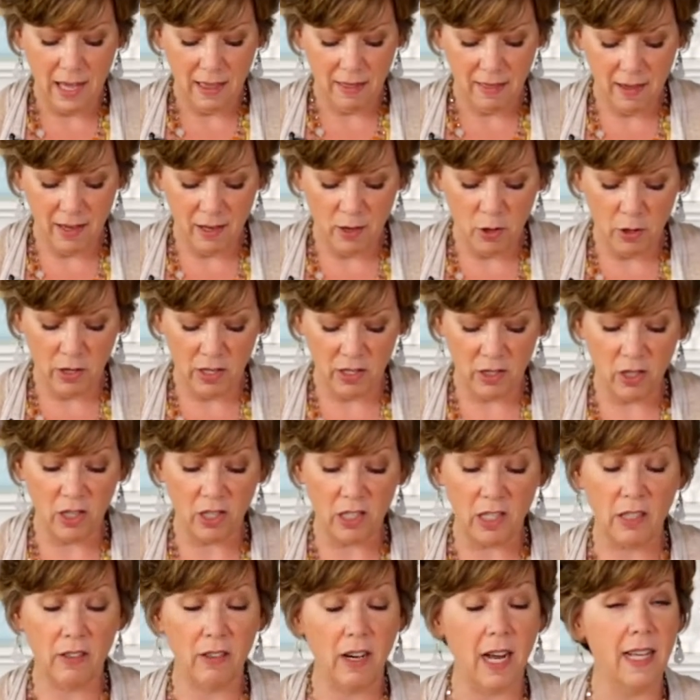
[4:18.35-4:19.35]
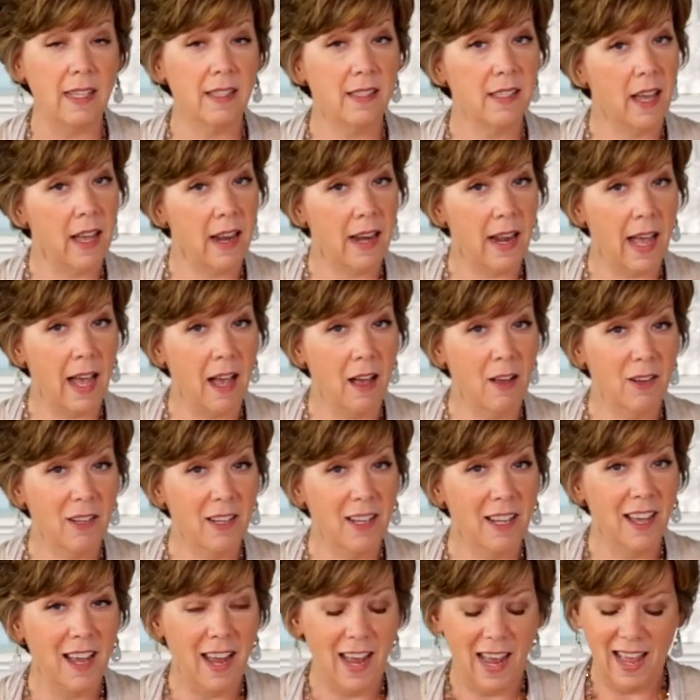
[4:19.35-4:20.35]
Then you can turn it right side out,
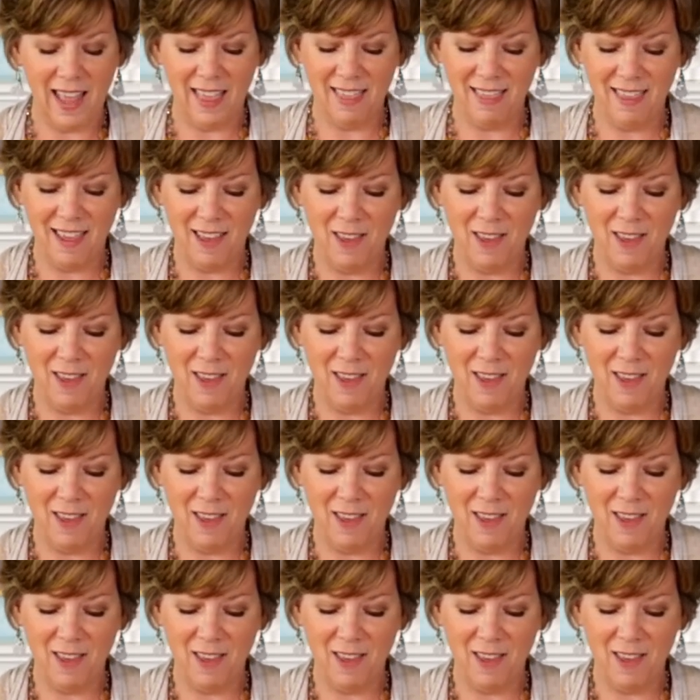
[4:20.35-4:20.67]
and